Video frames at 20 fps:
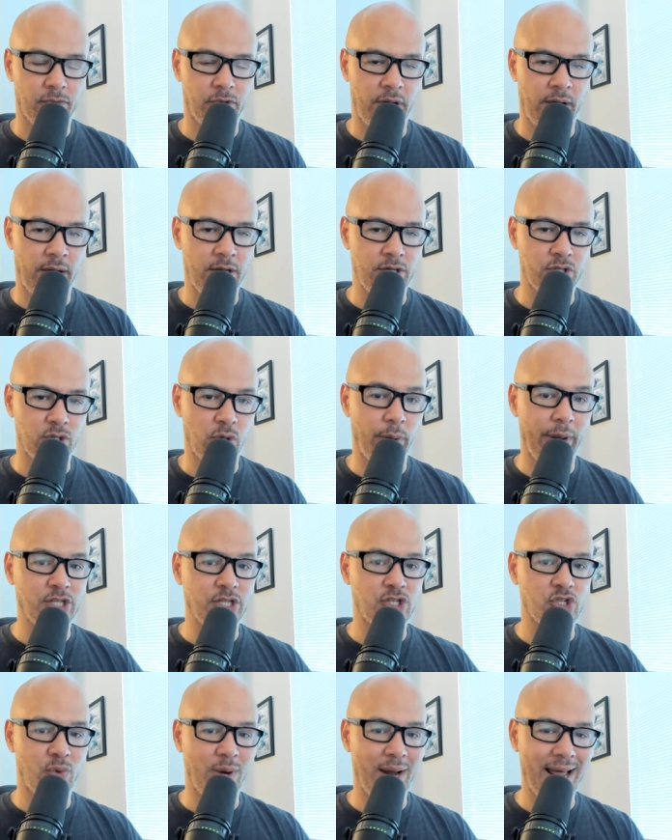Okay. So a
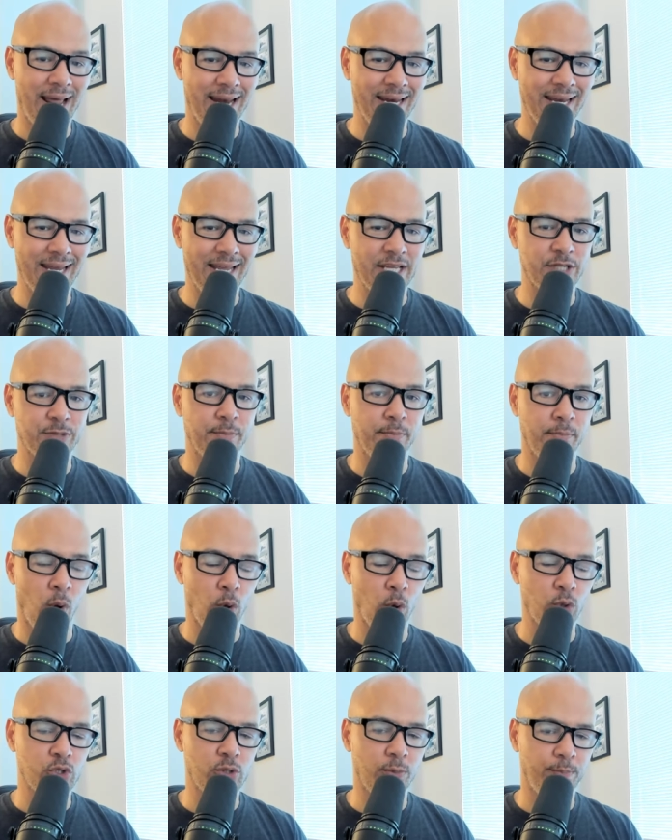trend is
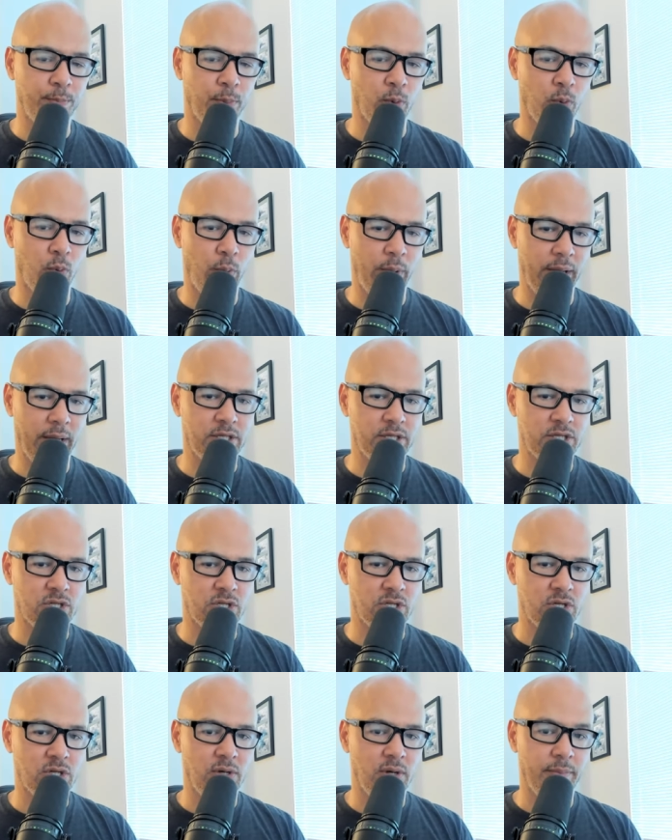multiple
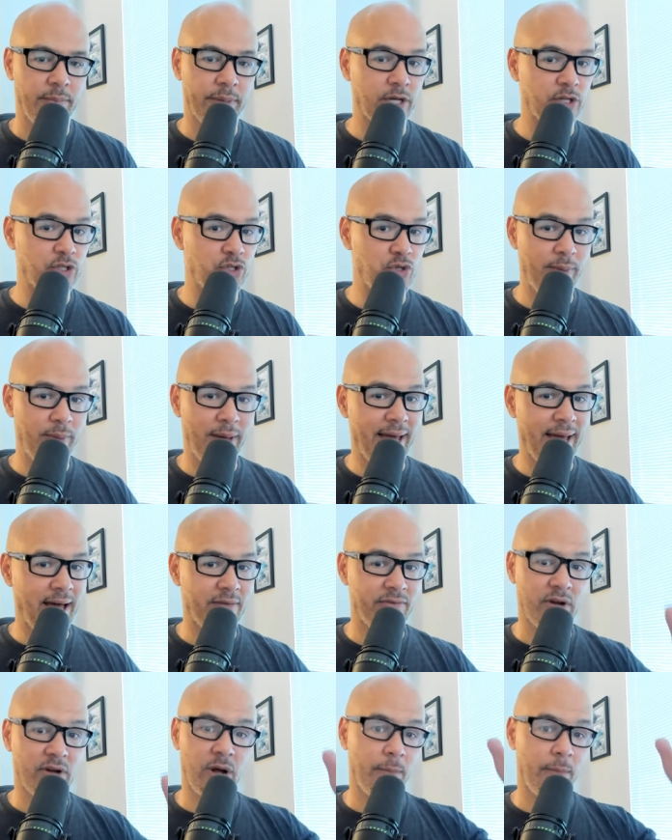weeks, because you may
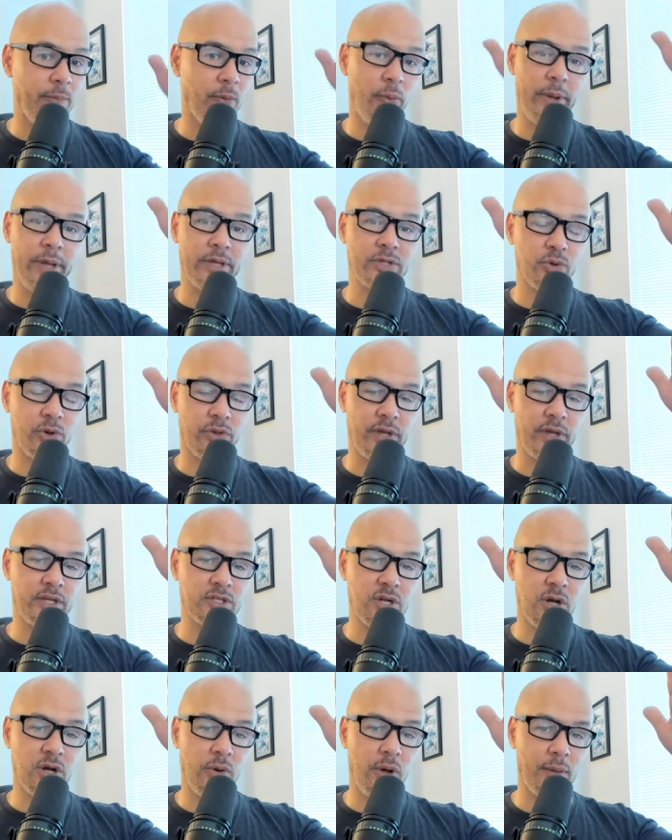have a couple weeks where
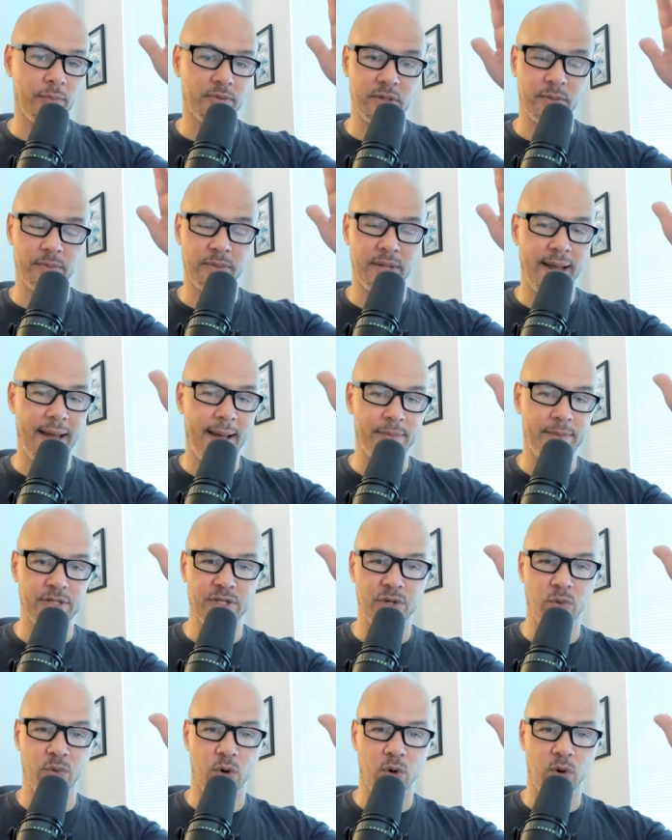things go up. Something happens at